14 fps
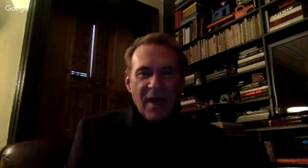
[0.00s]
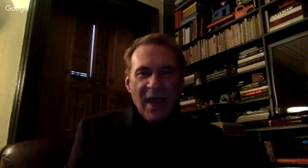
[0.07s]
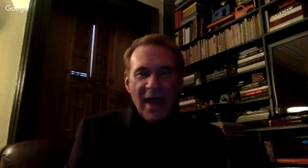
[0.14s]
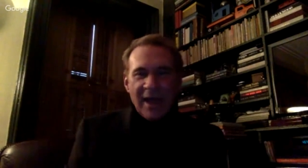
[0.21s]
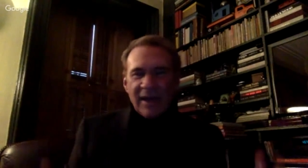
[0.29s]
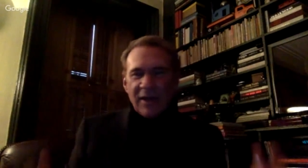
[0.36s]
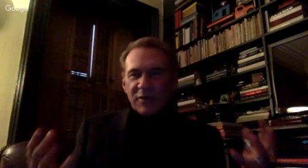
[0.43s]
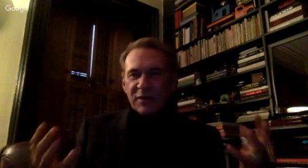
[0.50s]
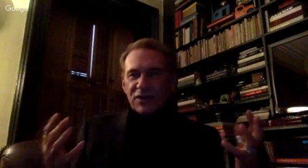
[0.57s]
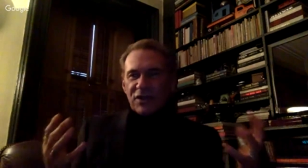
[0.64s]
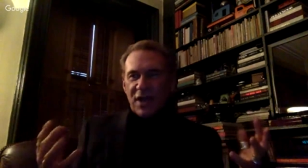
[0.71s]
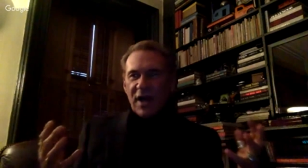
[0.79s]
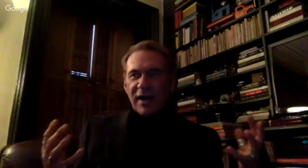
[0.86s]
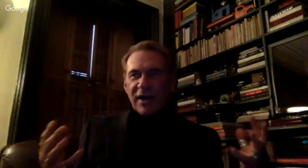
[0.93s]
And it was
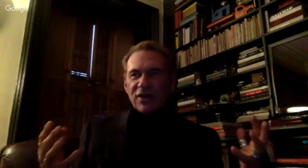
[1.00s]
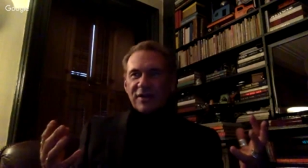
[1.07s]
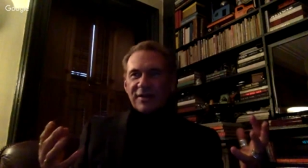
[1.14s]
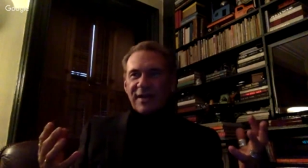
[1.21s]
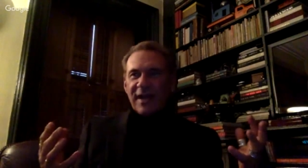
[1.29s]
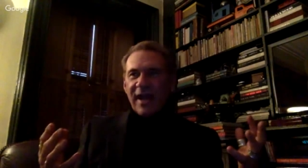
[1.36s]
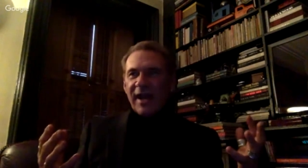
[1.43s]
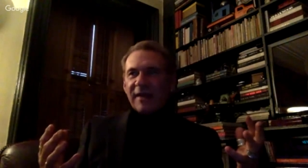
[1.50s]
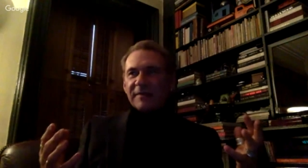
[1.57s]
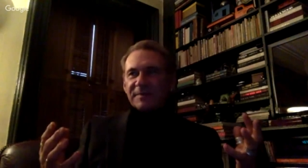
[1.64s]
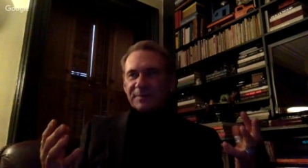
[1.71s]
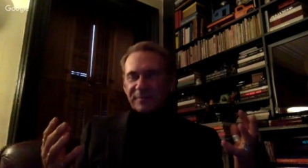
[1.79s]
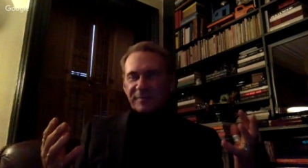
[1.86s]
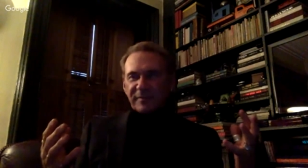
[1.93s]
Johnny just saying,
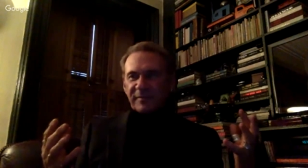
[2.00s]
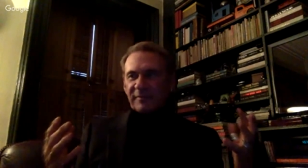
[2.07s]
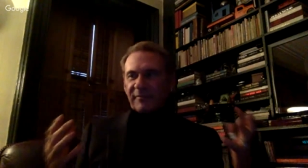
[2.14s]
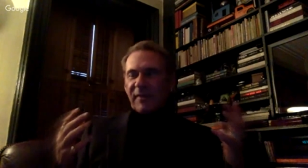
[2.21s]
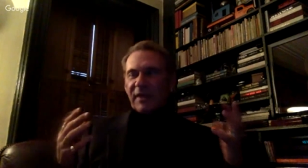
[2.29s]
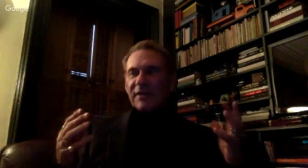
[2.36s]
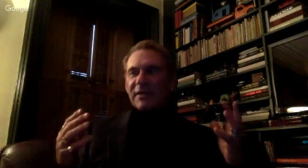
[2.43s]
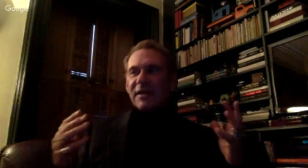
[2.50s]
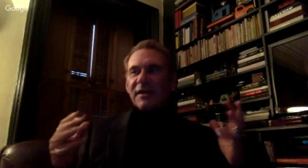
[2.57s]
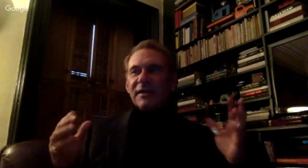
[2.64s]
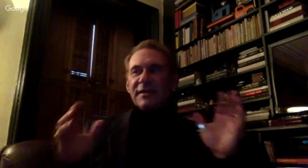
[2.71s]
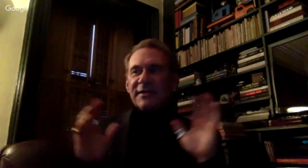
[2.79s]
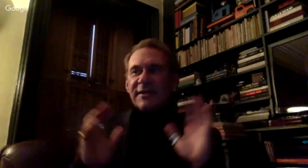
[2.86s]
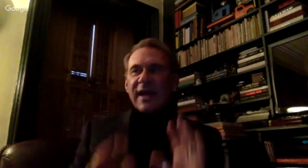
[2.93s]

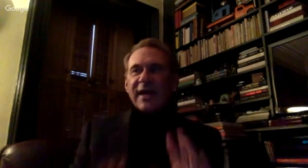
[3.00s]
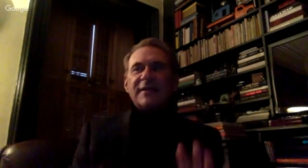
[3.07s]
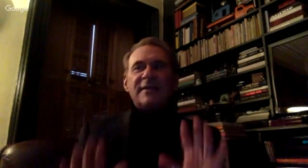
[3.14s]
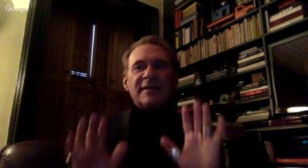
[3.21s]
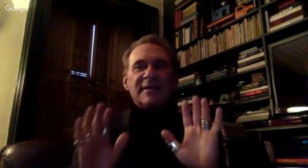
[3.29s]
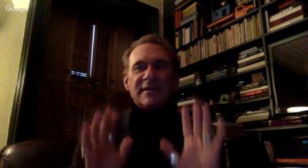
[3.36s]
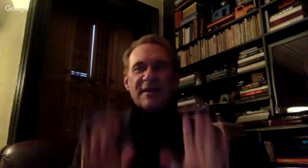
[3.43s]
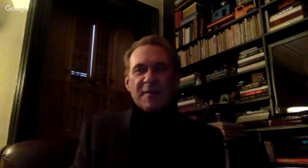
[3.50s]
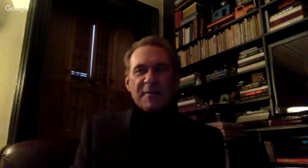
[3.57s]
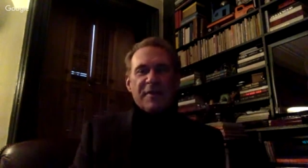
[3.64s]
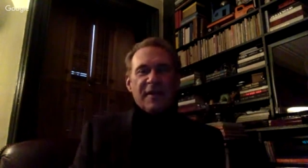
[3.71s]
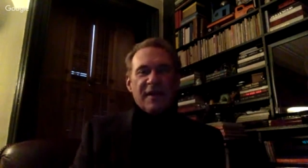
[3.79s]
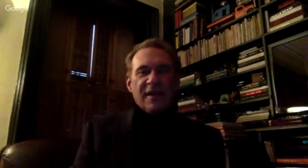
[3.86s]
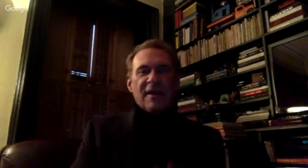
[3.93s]
sex is
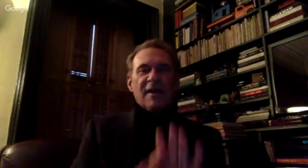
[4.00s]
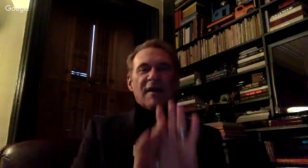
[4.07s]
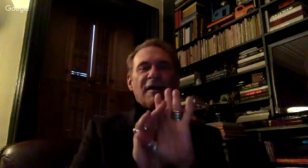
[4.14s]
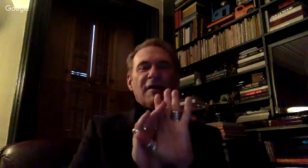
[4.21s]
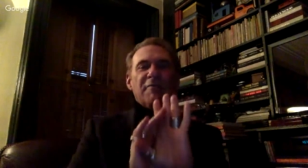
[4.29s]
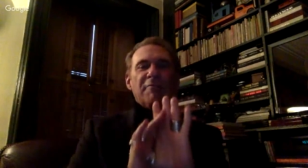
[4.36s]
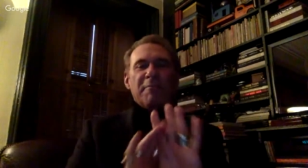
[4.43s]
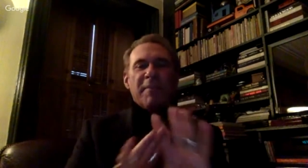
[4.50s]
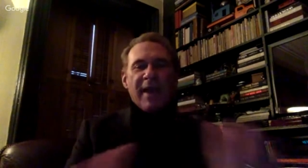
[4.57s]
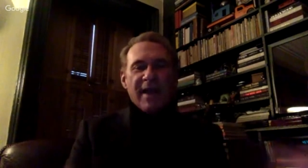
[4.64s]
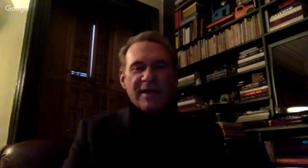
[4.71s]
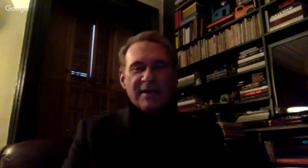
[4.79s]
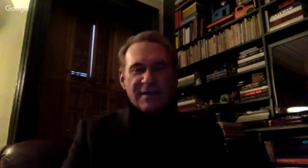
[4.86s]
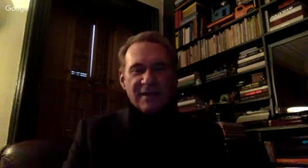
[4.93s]
something
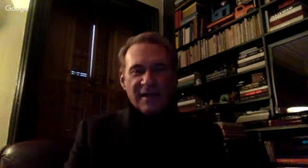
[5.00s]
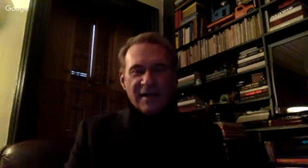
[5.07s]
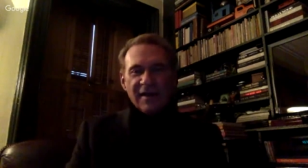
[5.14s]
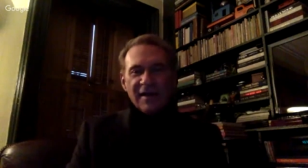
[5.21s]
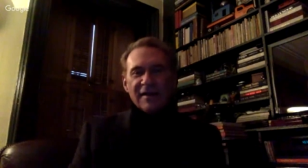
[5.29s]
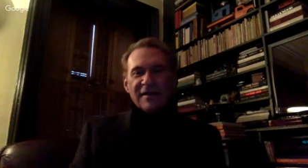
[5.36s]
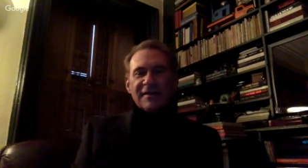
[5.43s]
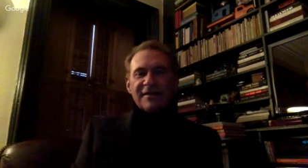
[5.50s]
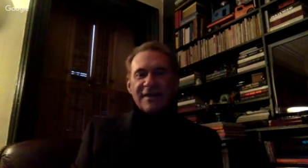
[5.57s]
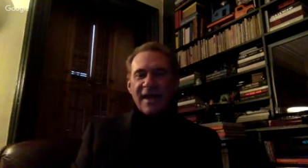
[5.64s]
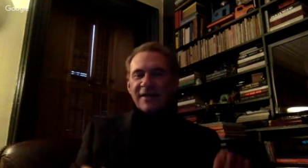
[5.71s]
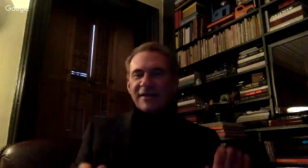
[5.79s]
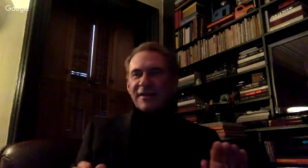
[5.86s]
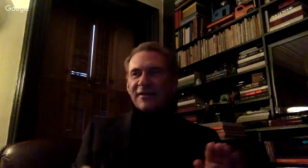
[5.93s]
amazing.
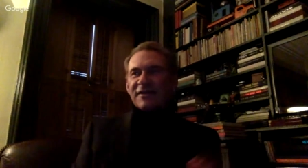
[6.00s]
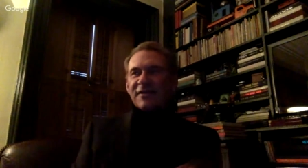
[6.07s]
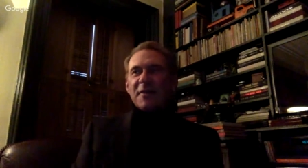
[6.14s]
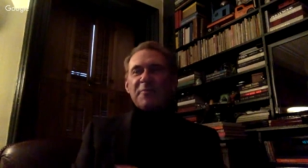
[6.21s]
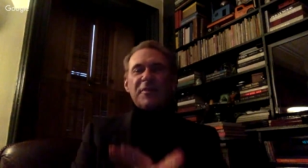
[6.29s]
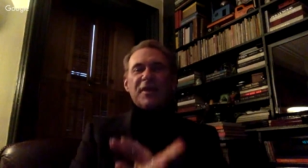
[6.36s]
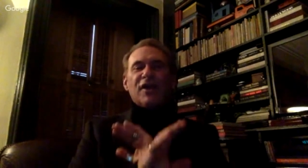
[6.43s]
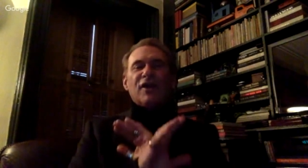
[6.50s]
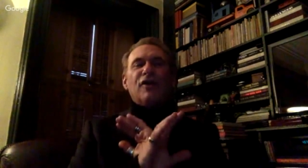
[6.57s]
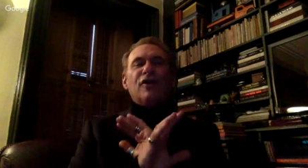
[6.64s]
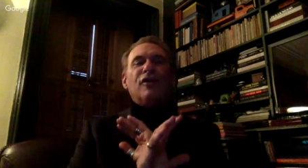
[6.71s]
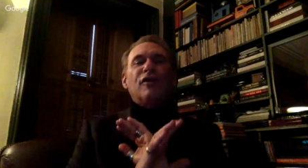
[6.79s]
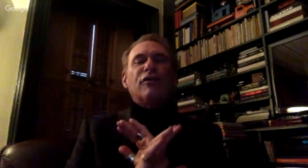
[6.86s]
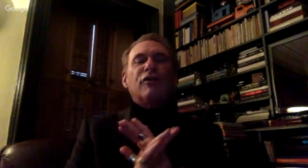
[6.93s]
Sex is something
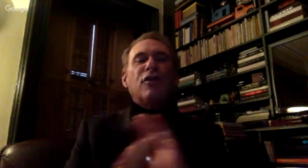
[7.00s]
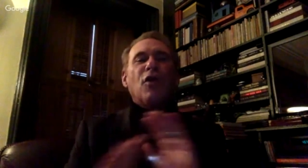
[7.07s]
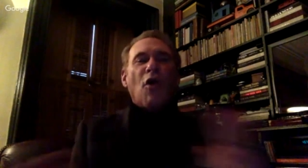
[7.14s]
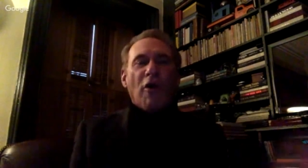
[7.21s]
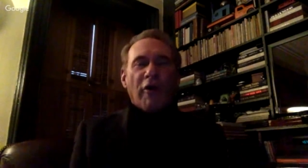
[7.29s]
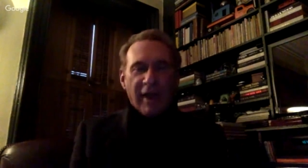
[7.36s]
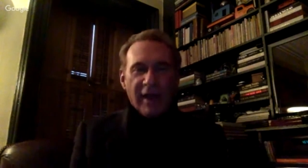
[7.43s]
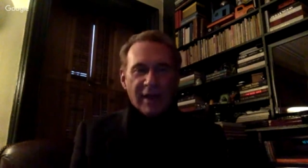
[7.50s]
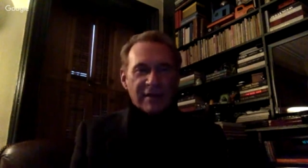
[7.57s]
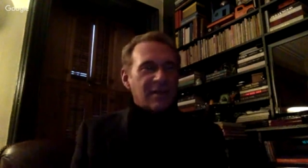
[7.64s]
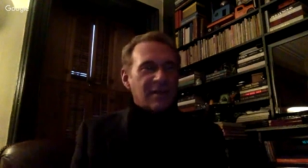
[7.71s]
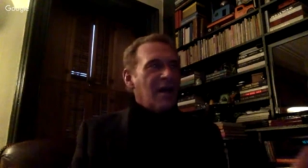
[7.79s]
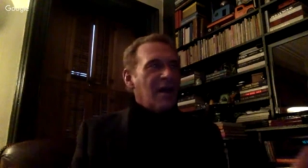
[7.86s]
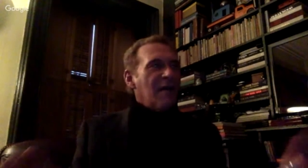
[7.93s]

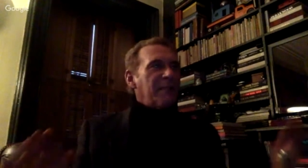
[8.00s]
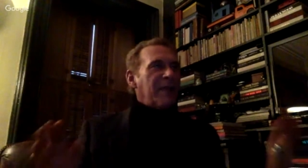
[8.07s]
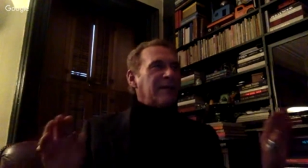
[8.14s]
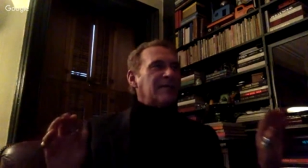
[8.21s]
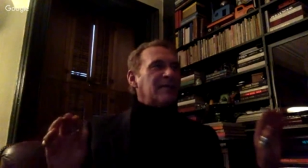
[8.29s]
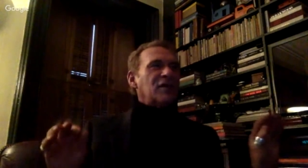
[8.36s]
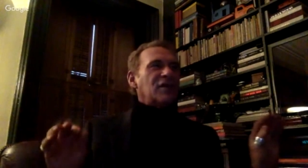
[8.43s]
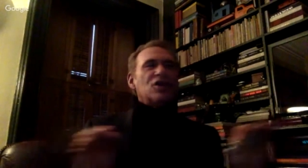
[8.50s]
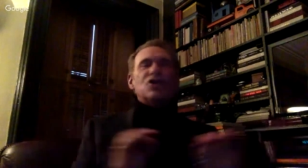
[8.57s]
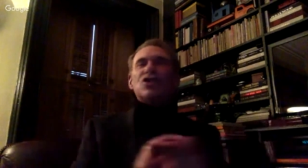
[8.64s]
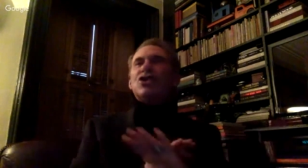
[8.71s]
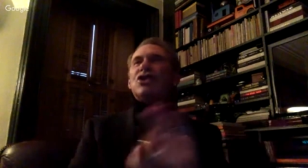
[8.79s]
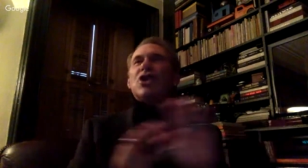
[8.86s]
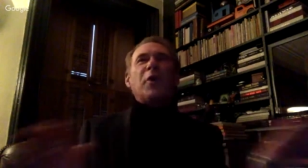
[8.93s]
glorious. Basically,
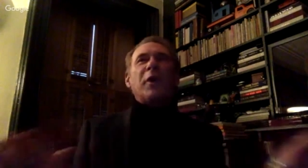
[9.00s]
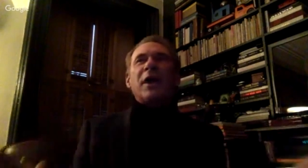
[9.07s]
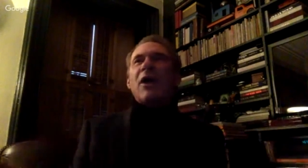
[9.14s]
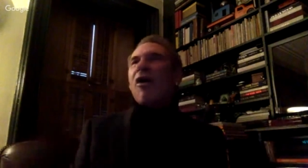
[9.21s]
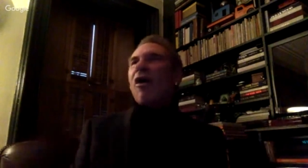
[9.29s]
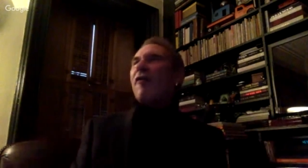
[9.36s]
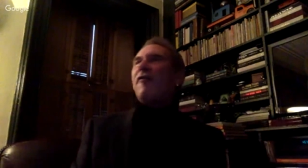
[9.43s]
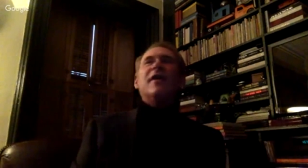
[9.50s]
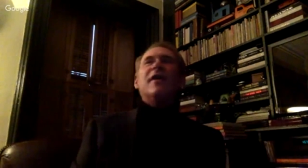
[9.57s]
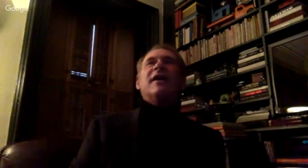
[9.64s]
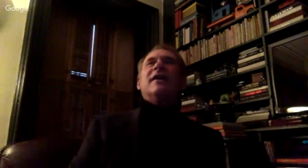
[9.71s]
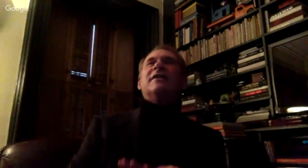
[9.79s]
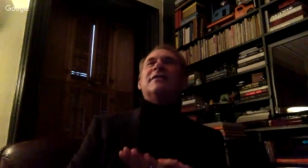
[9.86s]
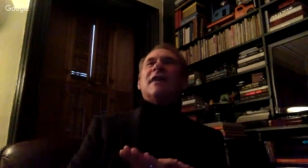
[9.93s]
showing off
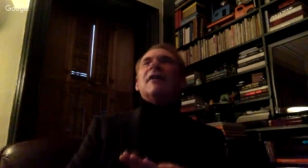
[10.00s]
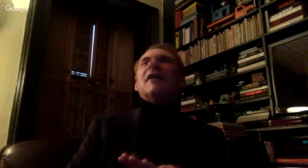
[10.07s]
is